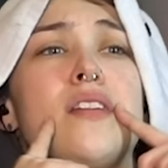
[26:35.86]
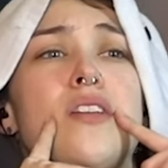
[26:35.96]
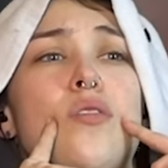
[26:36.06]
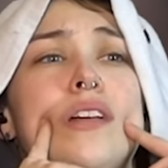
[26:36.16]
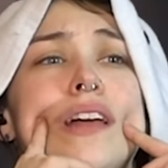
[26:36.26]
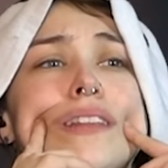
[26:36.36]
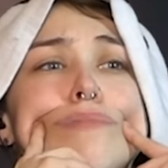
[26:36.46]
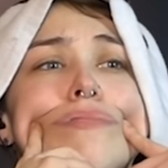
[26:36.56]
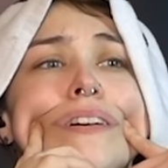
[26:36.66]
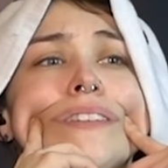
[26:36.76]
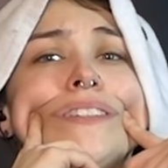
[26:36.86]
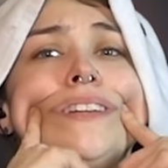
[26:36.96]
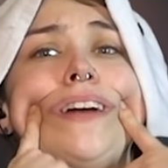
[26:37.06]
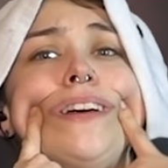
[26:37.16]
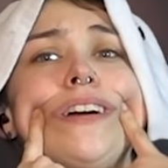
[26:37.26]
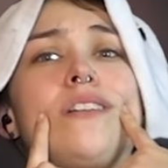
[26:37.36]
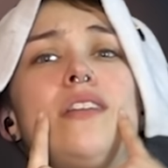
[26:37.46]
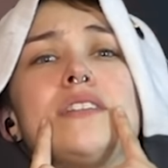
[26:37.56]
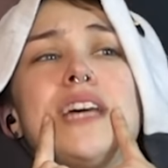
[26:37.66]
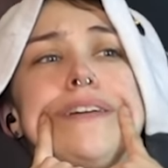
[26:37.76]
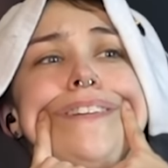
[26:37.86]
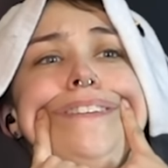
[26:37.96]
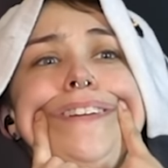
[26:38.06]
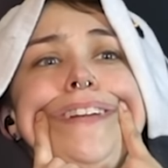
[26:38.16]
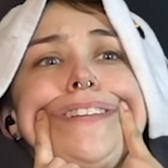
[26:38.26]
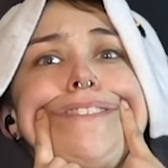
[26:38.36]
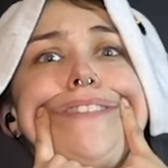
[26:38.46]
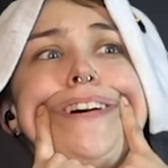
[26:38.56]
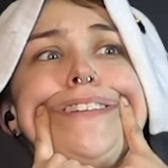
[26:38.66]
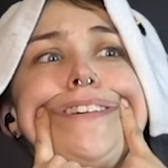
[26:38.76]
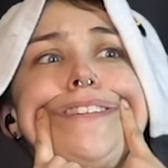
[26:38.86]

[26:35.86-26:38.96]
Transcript: Not only like the prosthetic that's like holding his mouth